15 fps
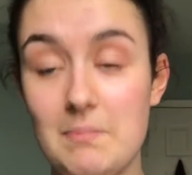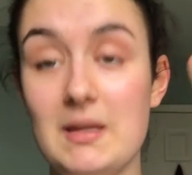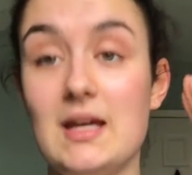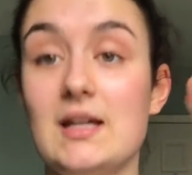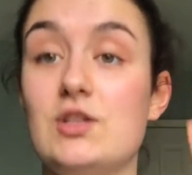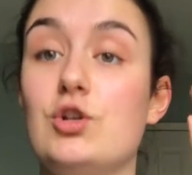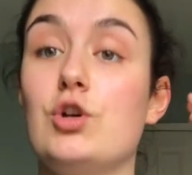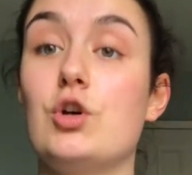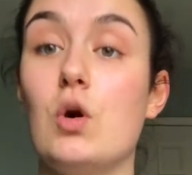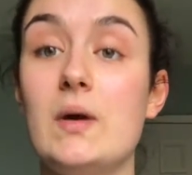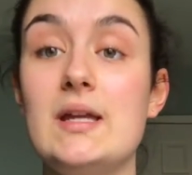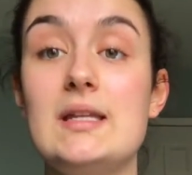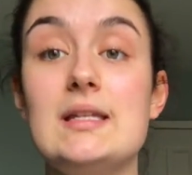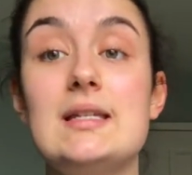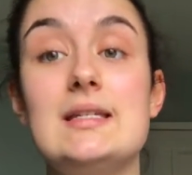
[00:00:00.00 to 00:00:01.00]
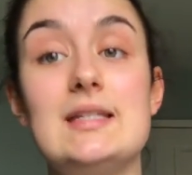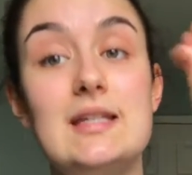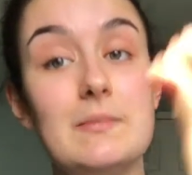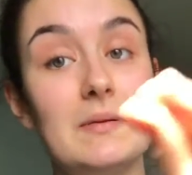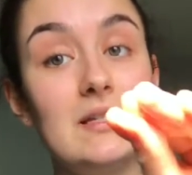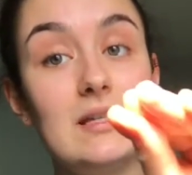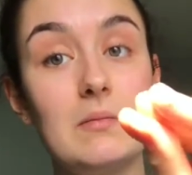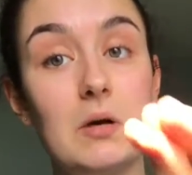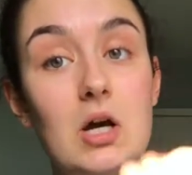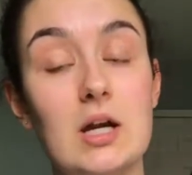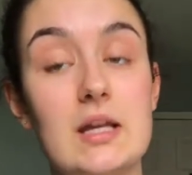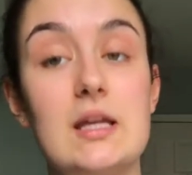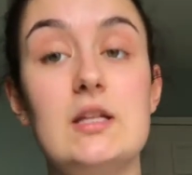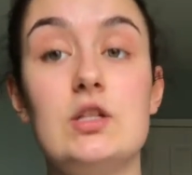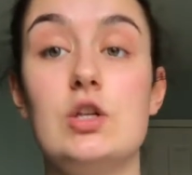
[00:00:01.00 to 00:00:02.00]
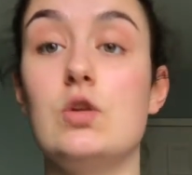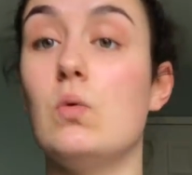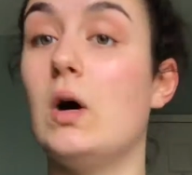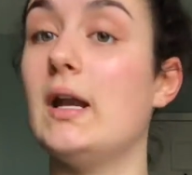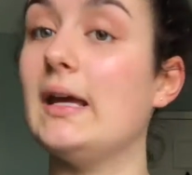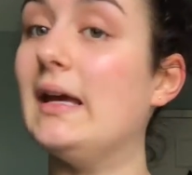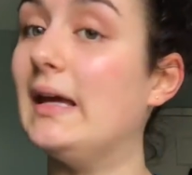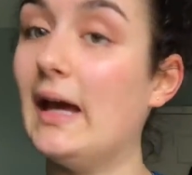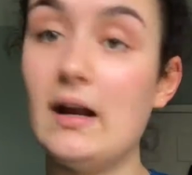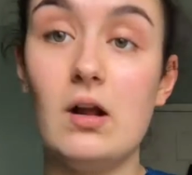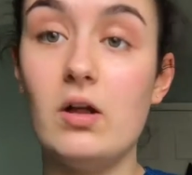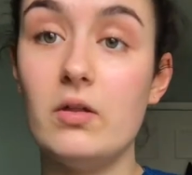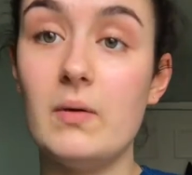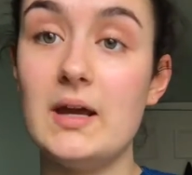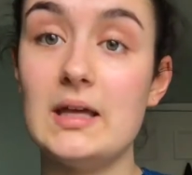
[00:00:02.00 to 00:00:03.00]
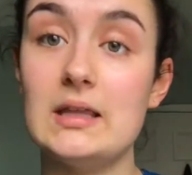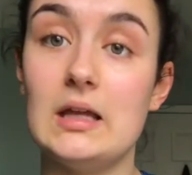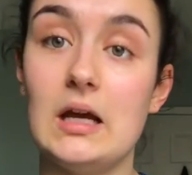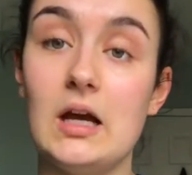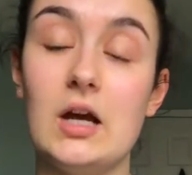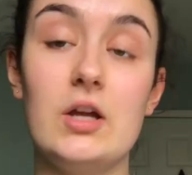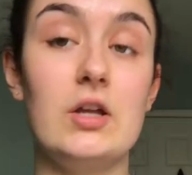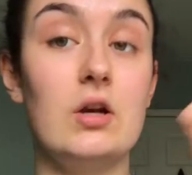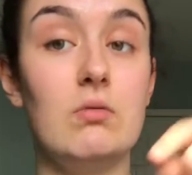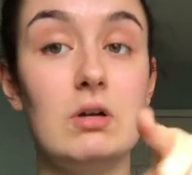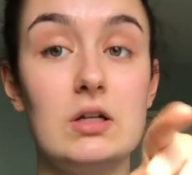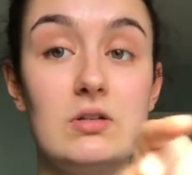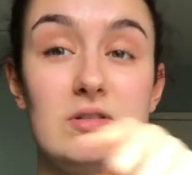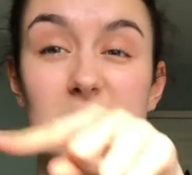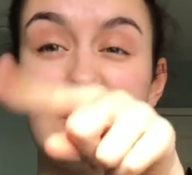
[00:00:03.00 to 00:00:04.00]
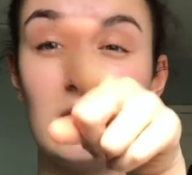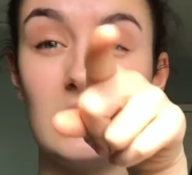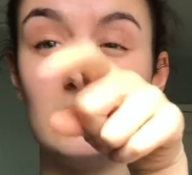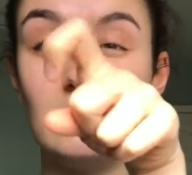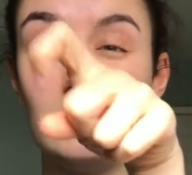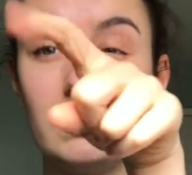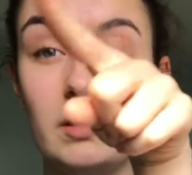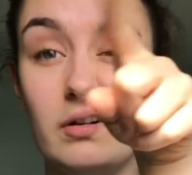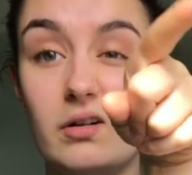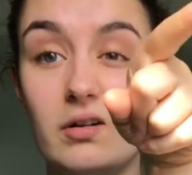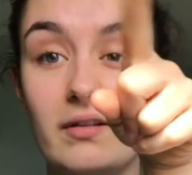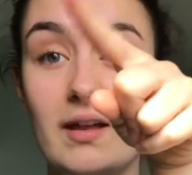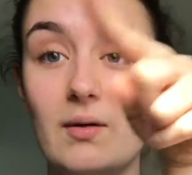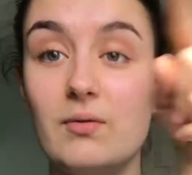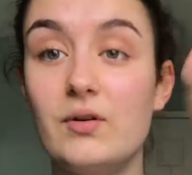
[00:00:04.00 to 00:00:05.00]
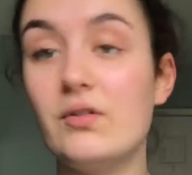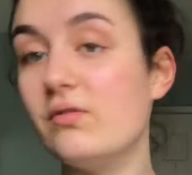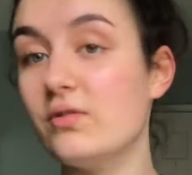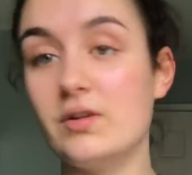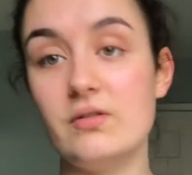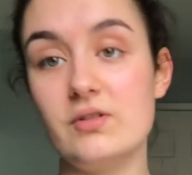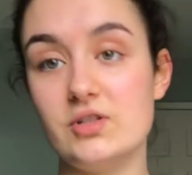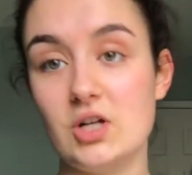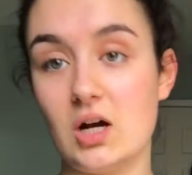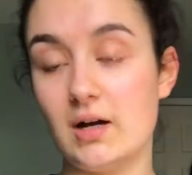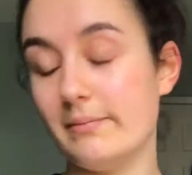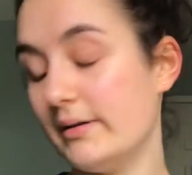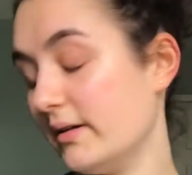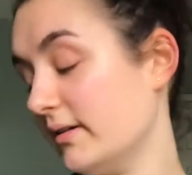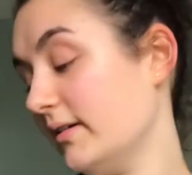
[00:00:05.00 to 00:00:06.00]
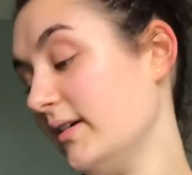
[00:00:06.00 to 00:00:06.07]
Because you're going deep into the body, so you want to get all the way in there. You don't want to use this thin little needle. That wouldn't do the job.